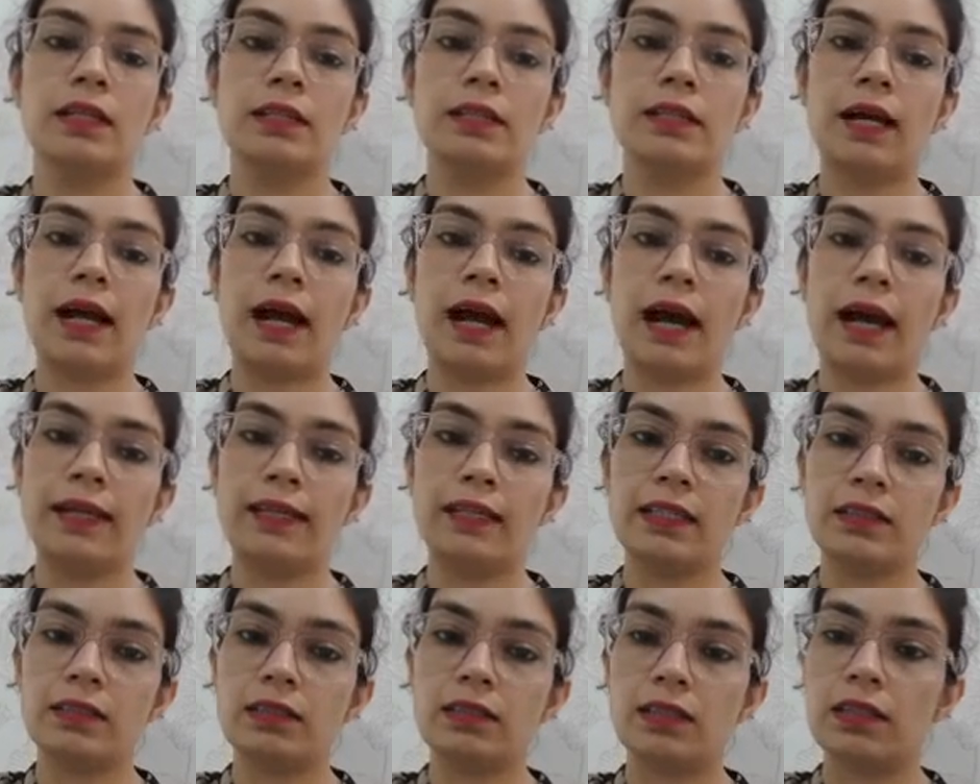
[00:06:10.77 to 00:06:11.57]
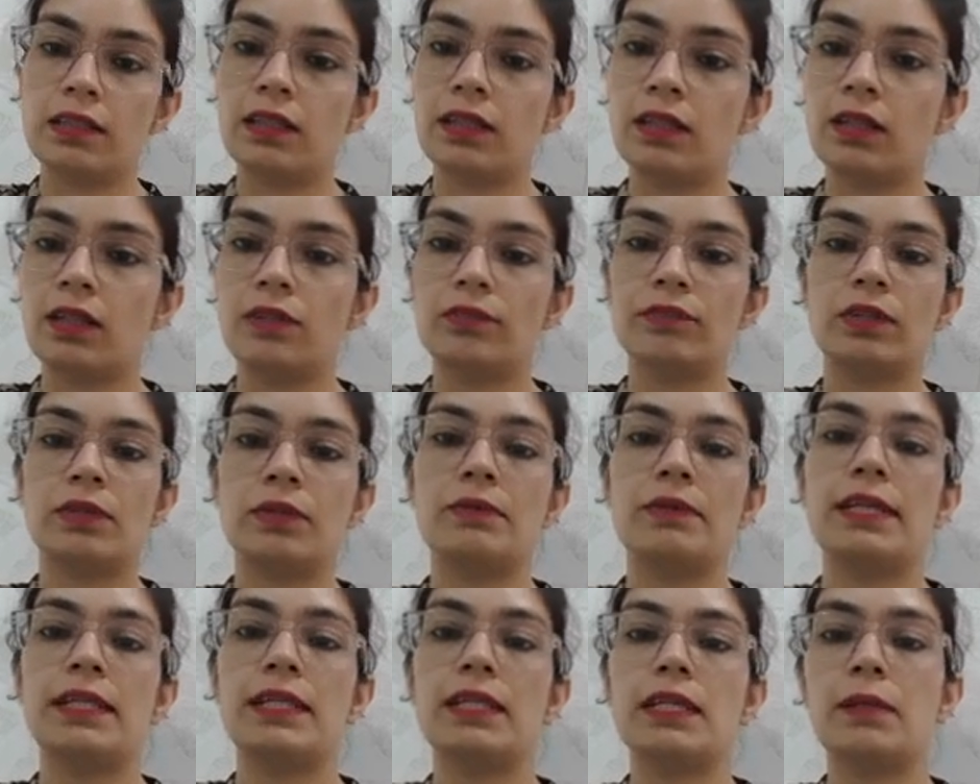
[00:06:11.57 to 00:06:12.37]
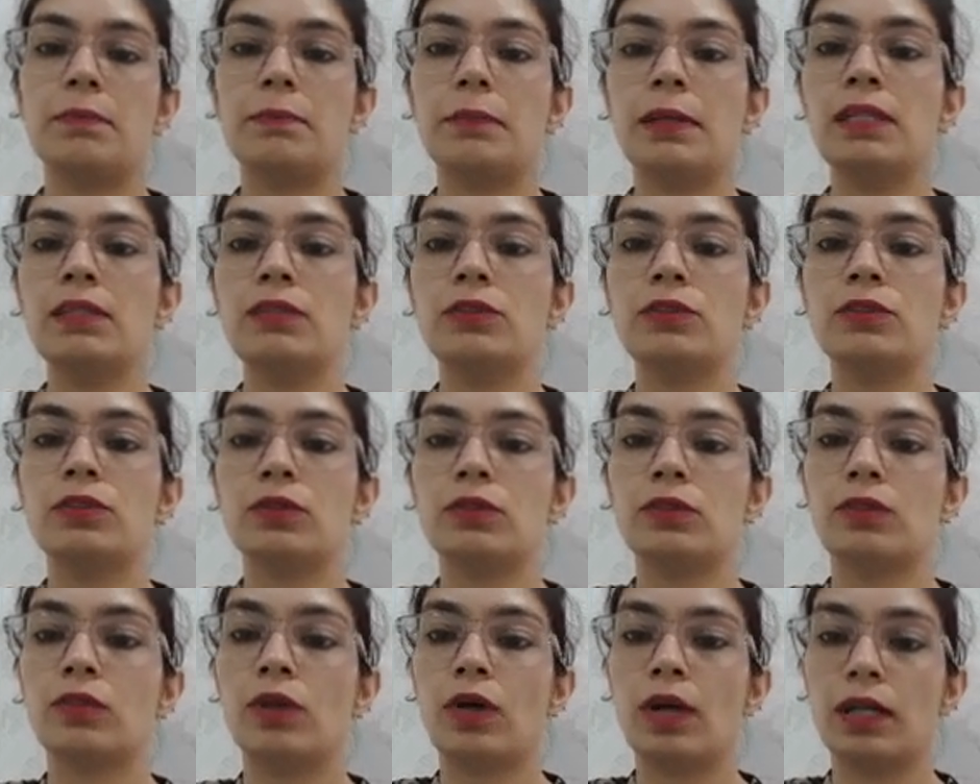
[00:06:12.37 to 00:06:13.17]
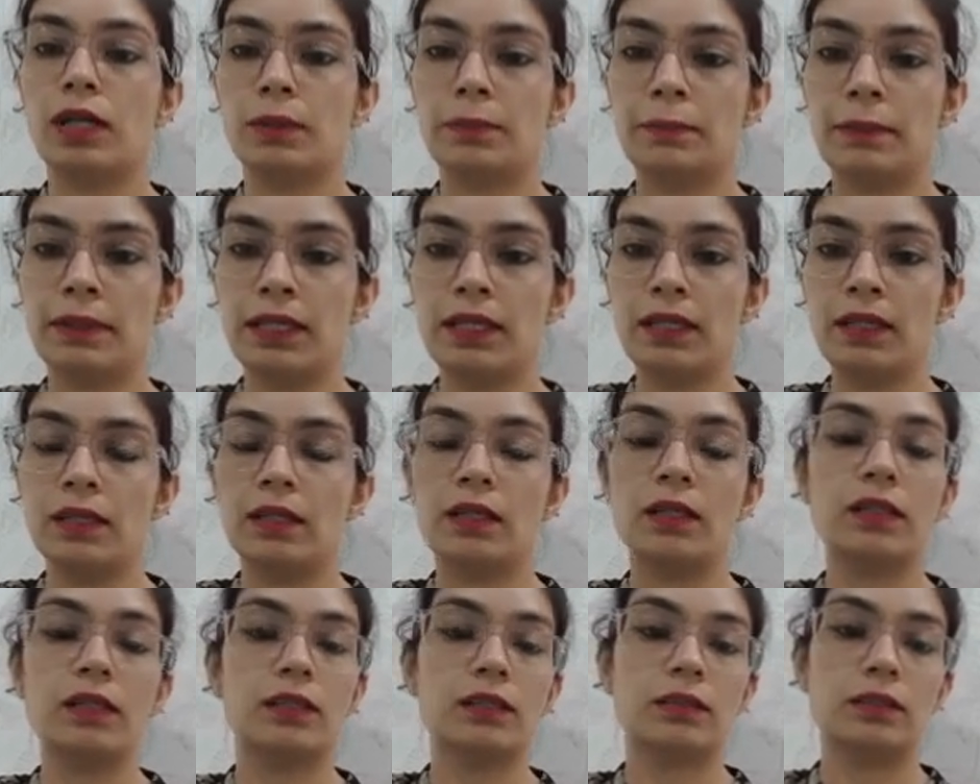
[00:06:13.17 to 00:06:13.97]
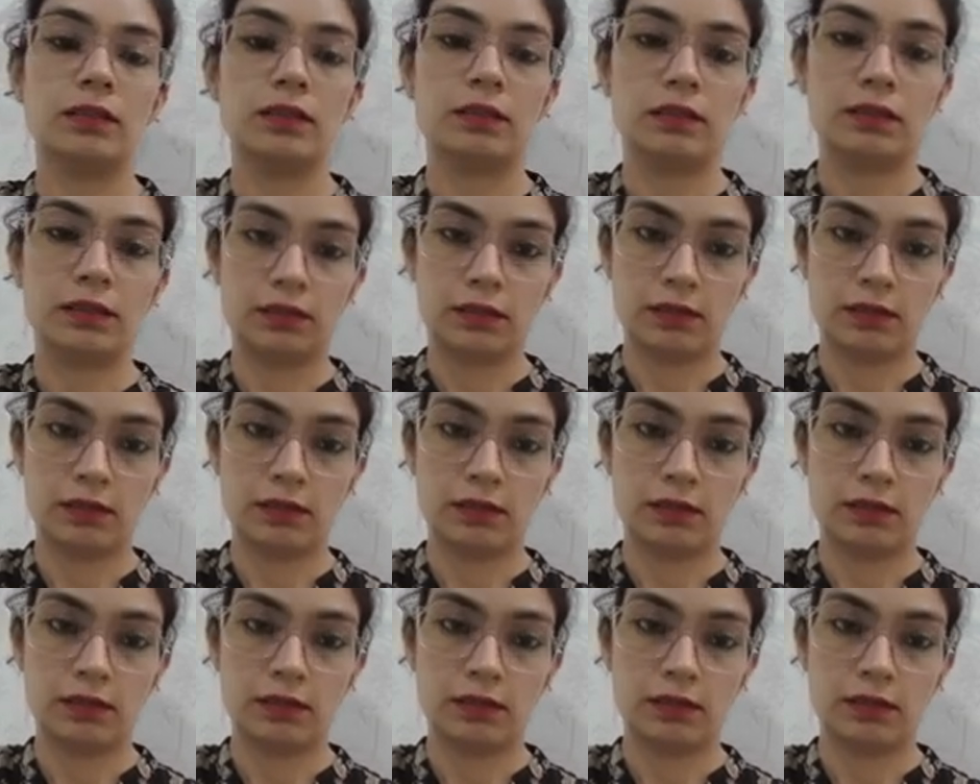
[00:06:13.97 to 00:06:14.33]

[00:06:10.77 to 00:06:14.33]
The highest degree of the variable should not be a